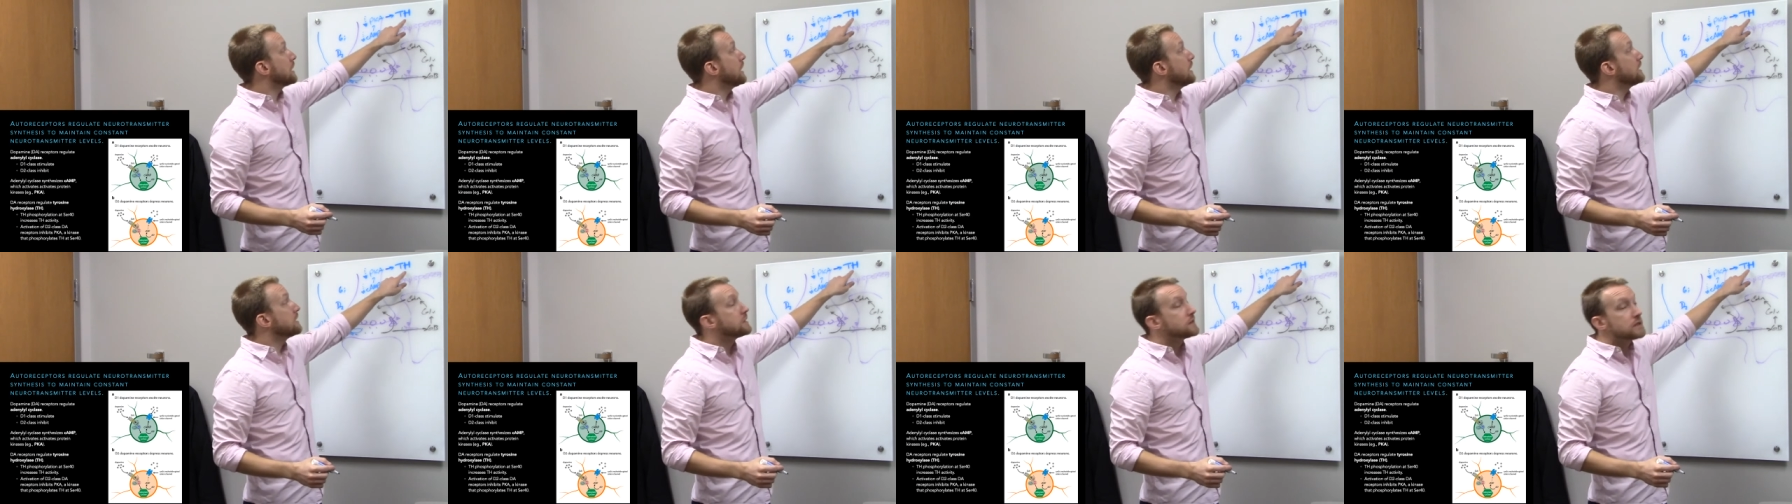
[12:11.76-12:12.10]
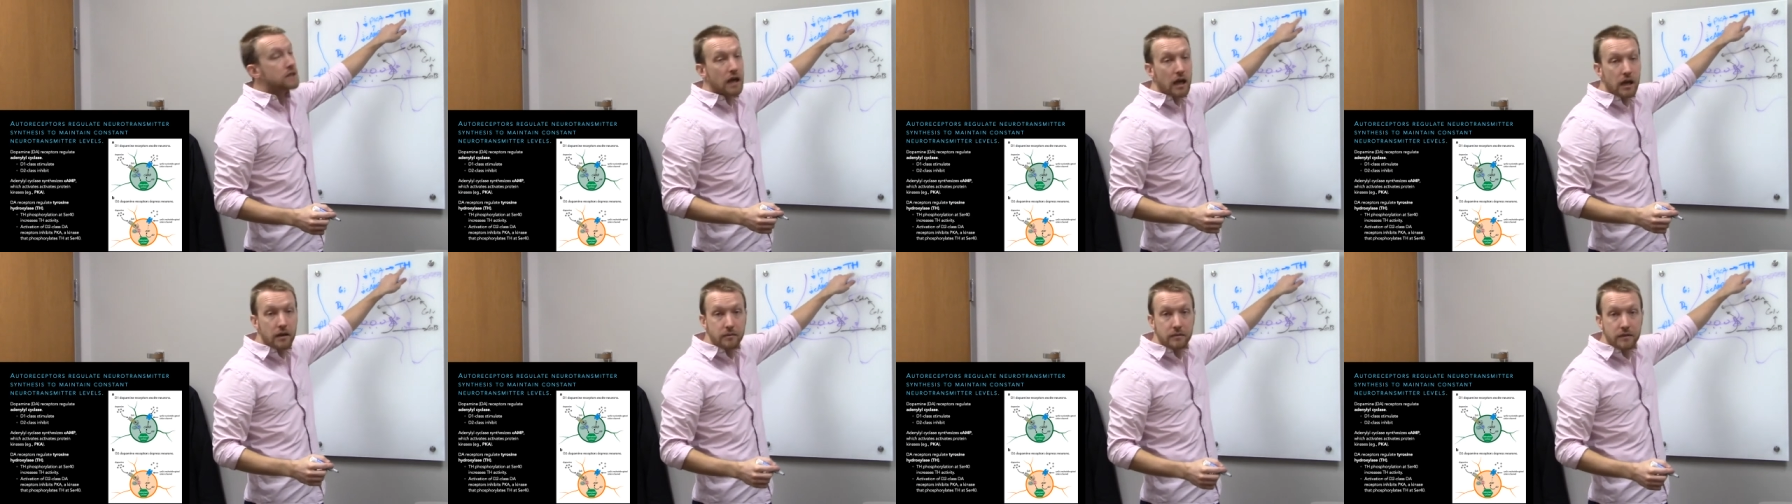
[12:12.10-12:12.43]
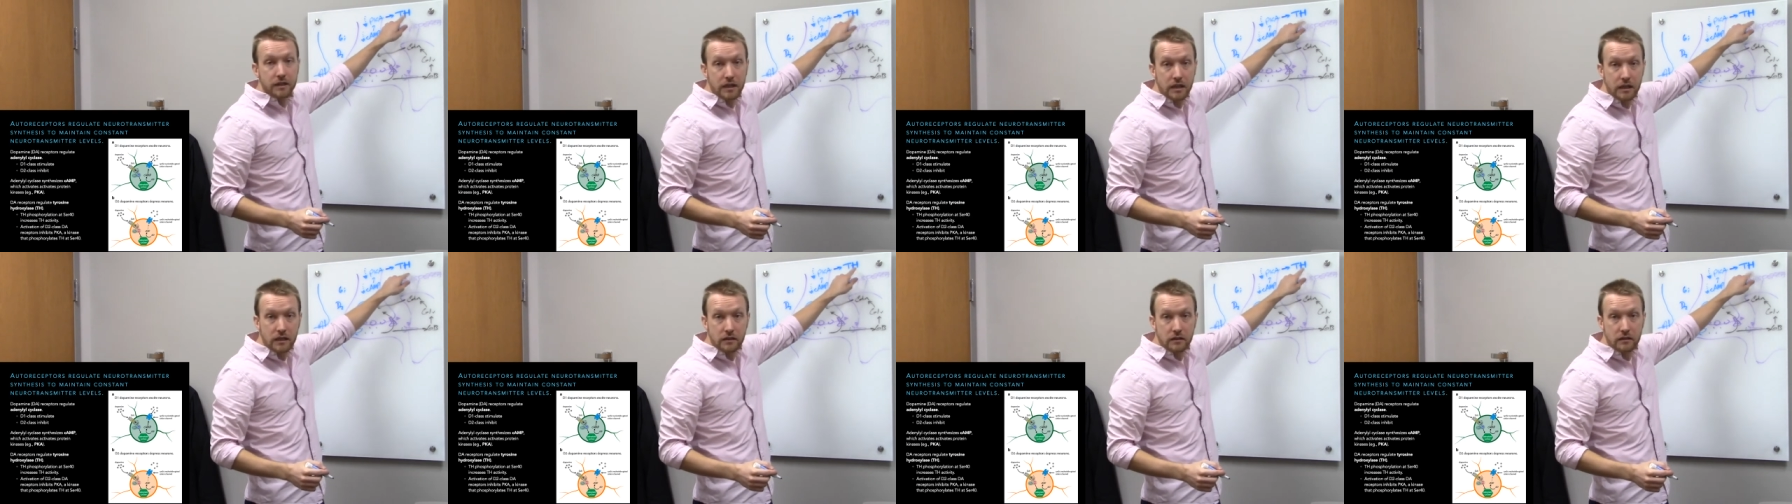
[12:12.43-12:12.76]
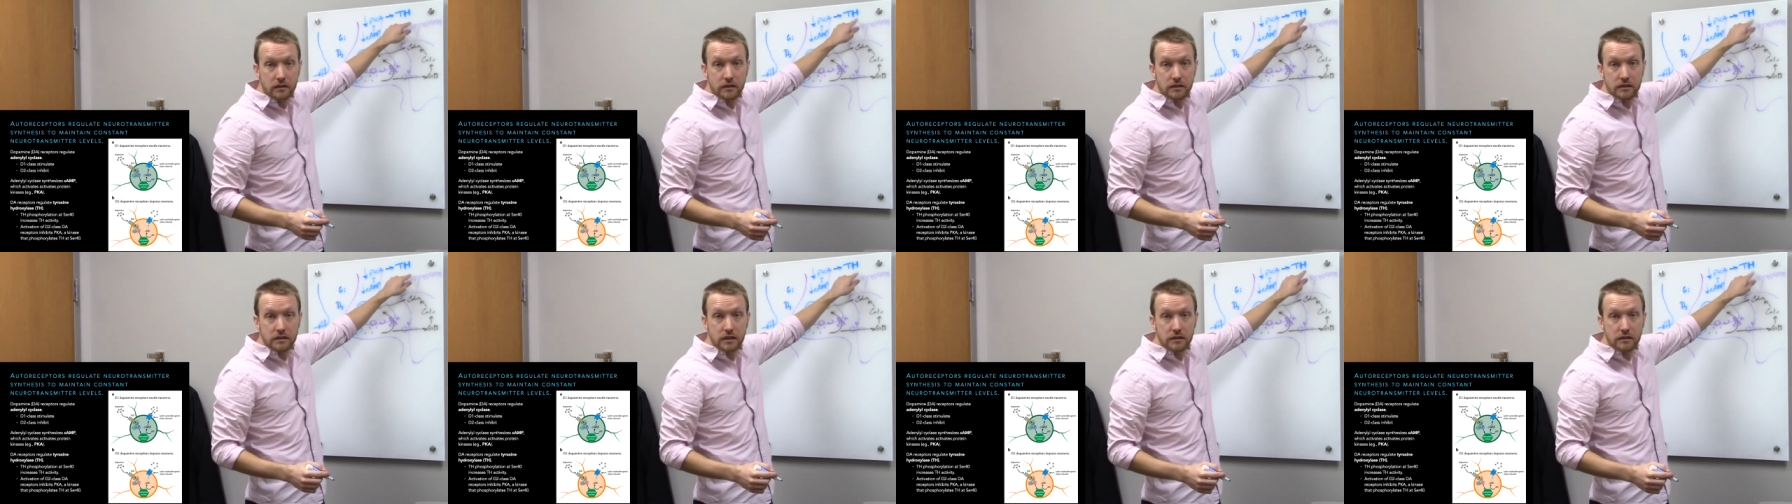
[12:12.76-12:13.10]
enzyme needed
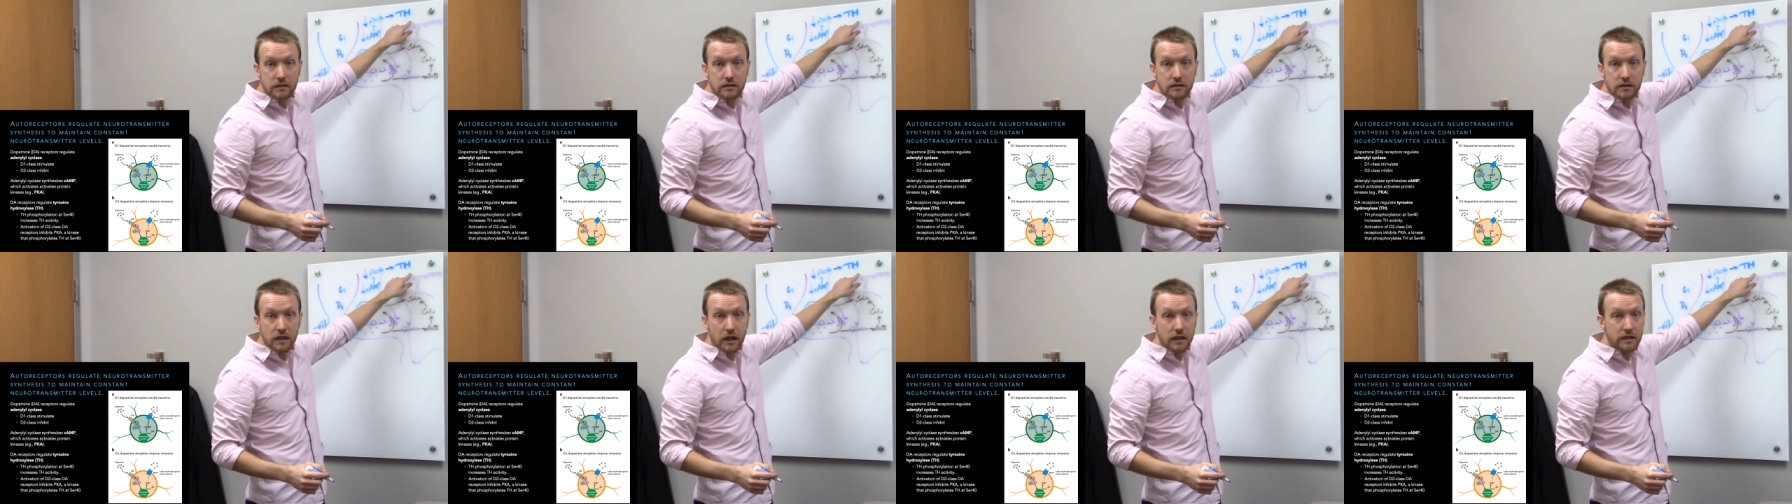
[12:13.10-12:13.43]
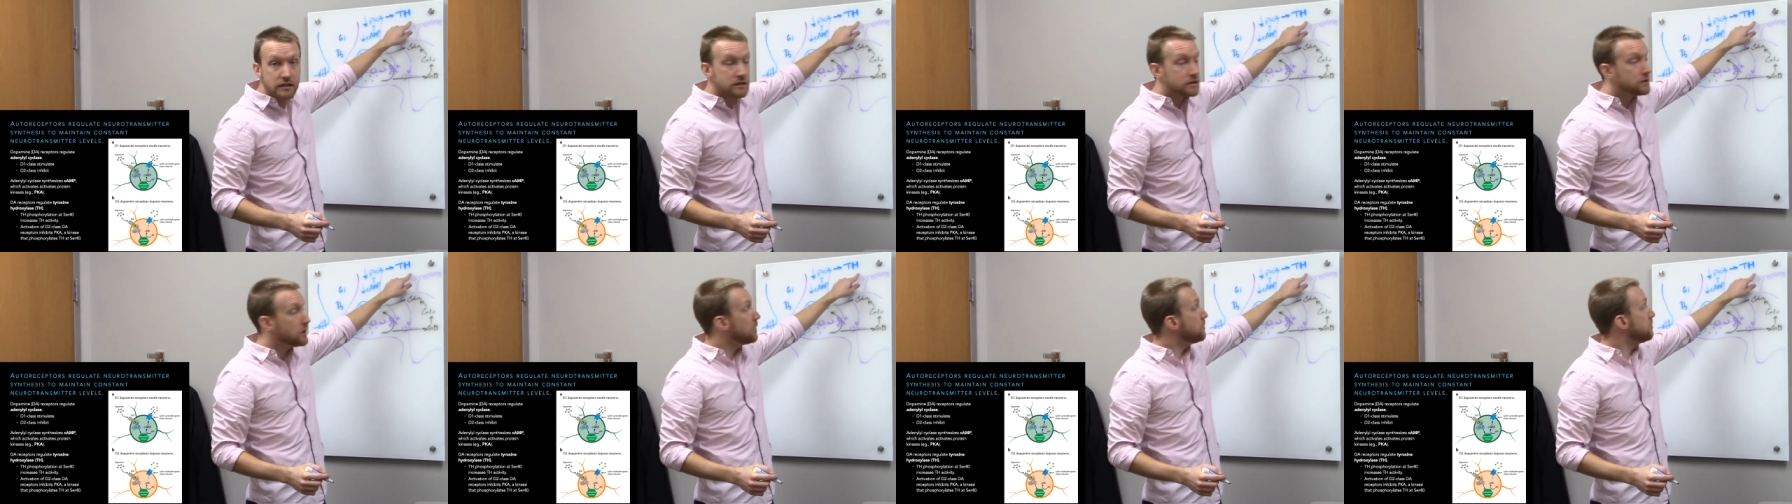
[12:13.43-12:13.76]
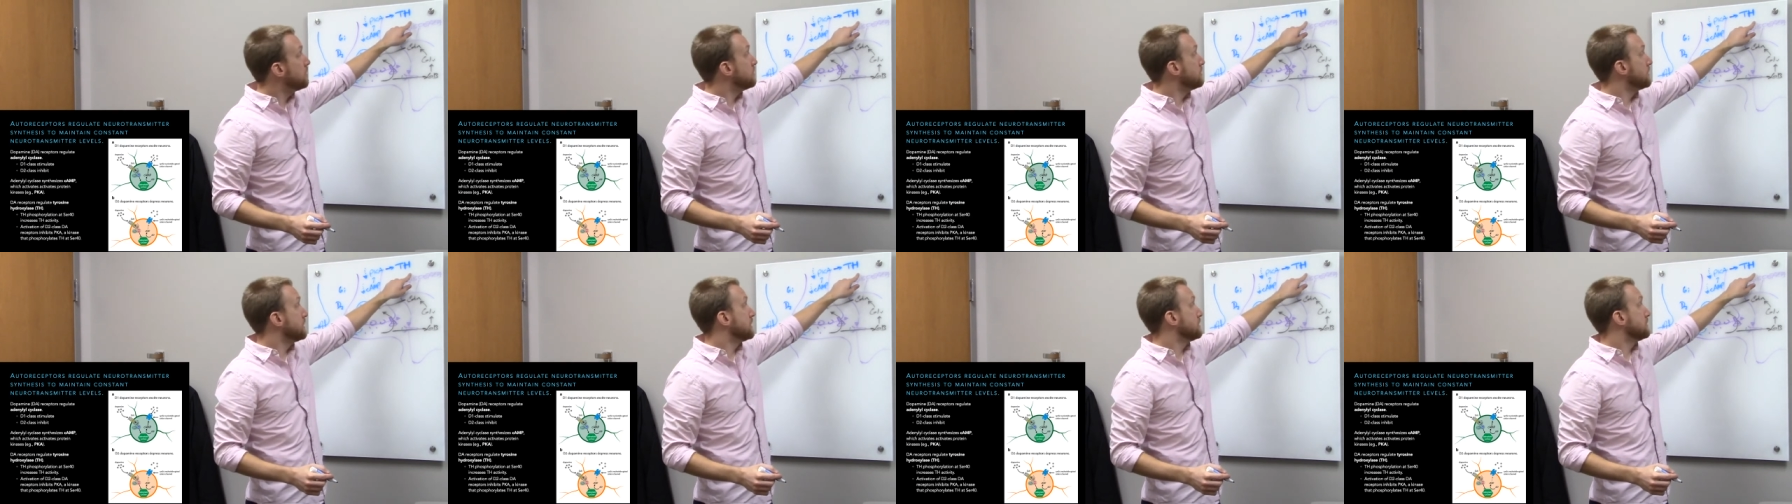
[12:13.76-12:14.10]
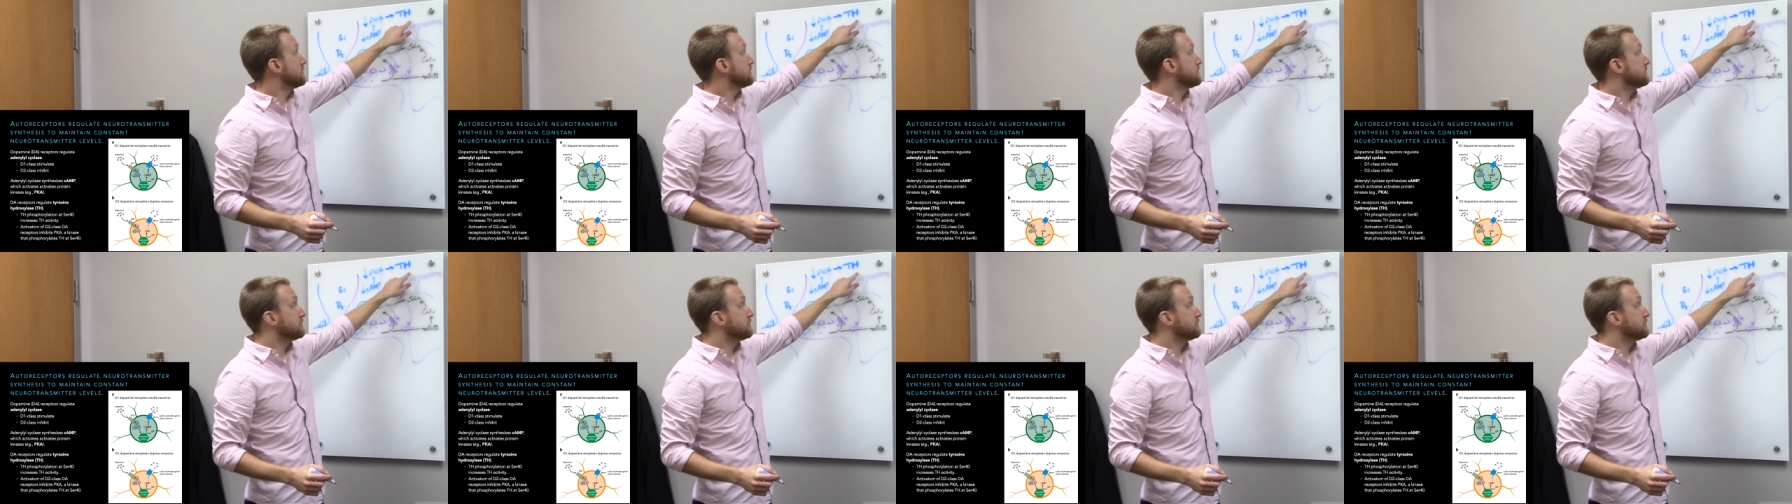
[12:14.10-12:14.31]
to synthesize dopamine.